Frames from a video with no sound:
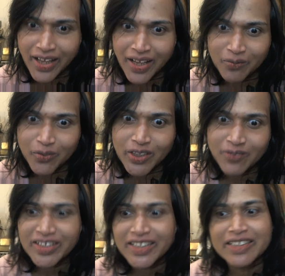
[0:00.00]
I'm
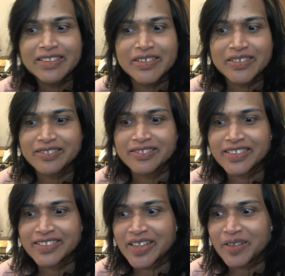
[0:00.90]
41 years old,
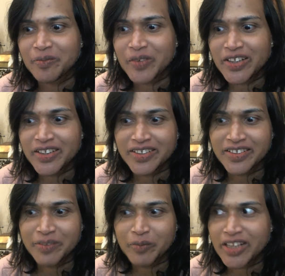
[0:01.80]
and I'm
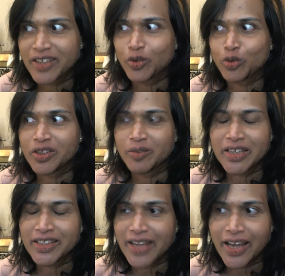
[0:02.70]
getting older by
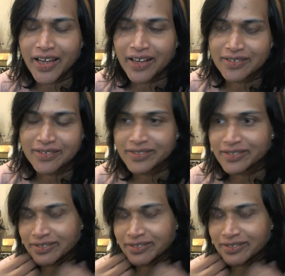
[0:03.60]
the day, and